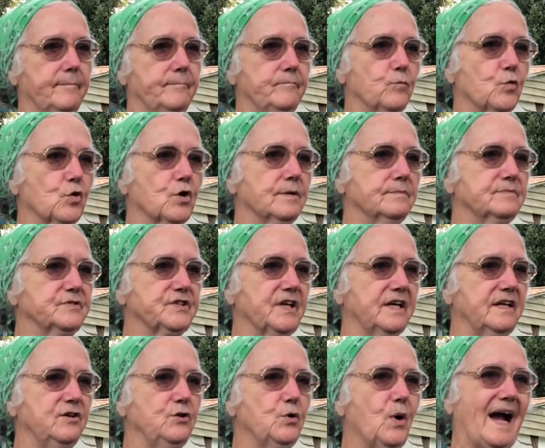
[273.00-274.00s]
worms
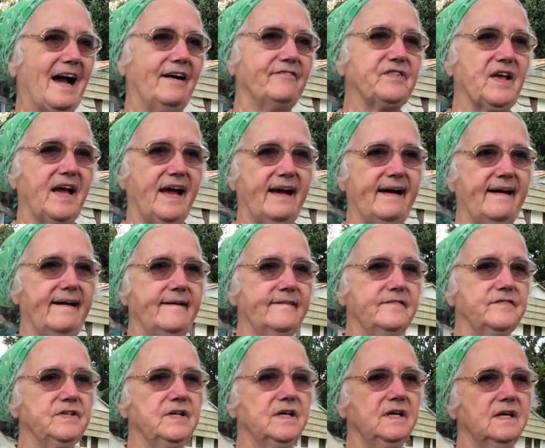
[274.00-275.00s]
that you have to
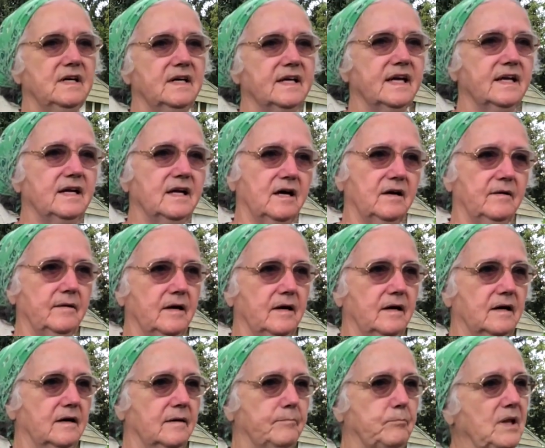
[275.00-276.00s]
have in a
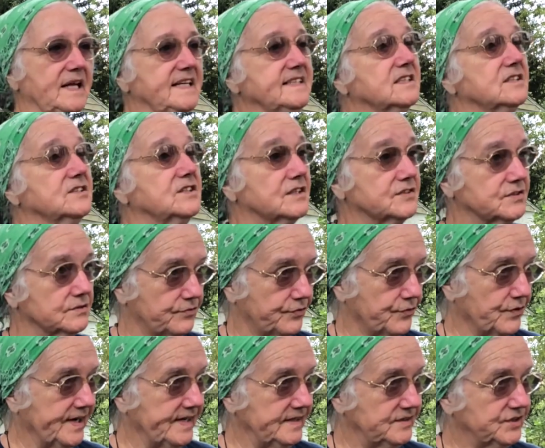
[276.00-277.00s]
place that doesn't
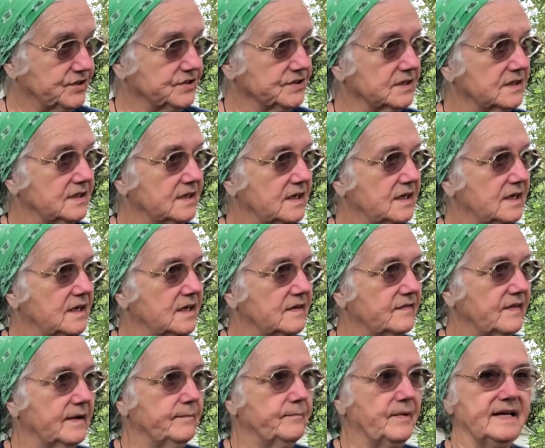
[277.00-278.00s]
freeze.
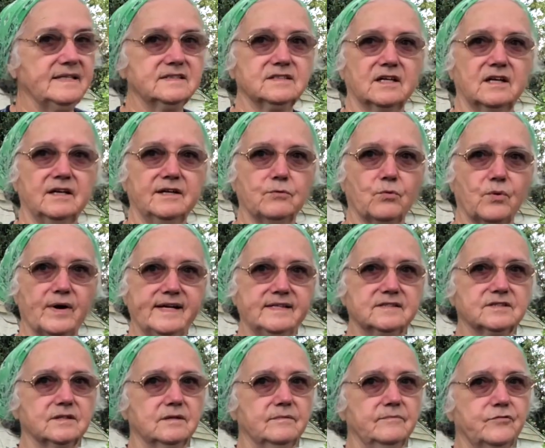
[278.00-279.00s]
They basically
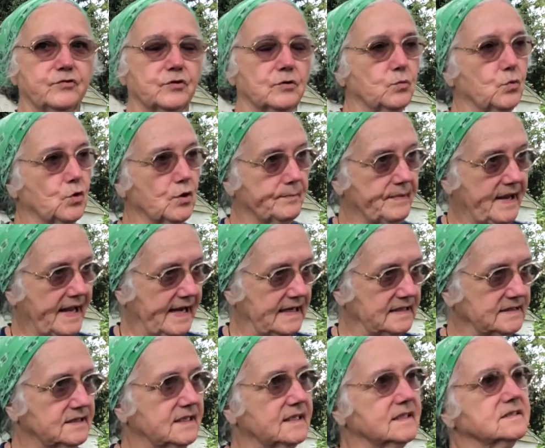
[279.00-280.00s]
raise them for worm
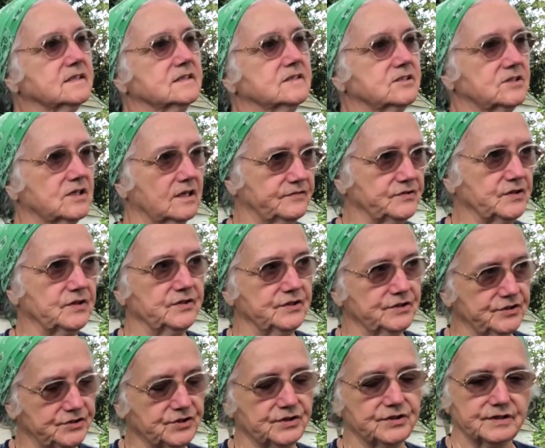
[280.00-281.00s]
castings and stuff. So
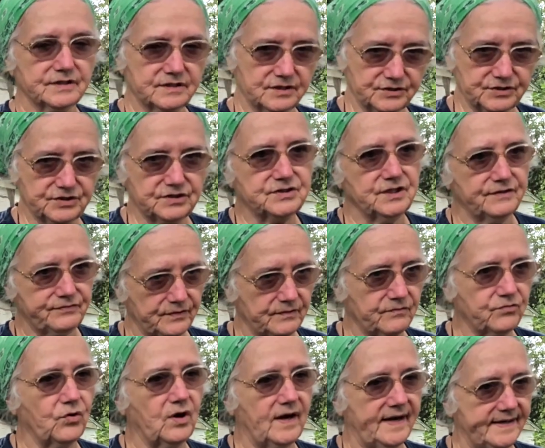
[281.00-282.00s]
there's different
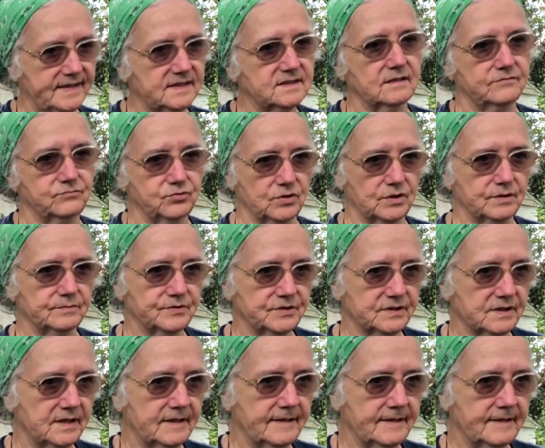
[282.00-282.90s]
varieties of worms.